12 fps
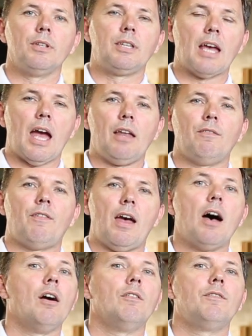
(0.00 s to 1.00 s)
gate
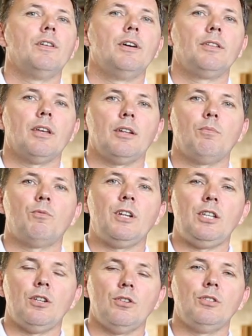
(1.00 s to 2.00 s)
valve that we
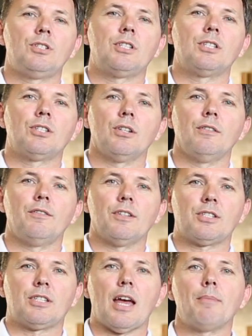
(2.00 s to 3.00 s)
use to sort of
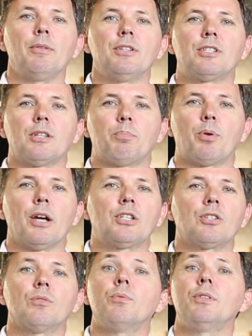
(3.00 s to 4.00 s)
establish the
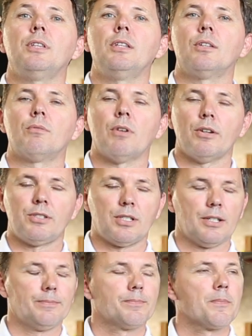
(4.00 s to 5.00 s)
pressure within the roaster.